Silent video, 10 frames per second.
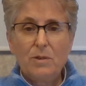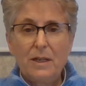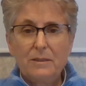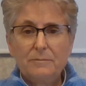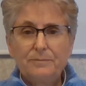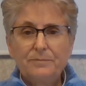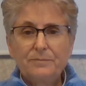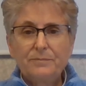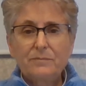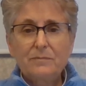breath.
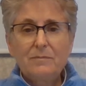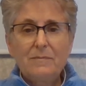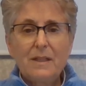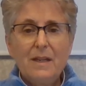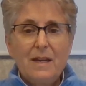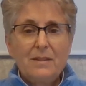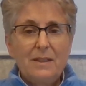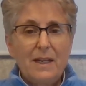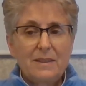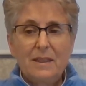The next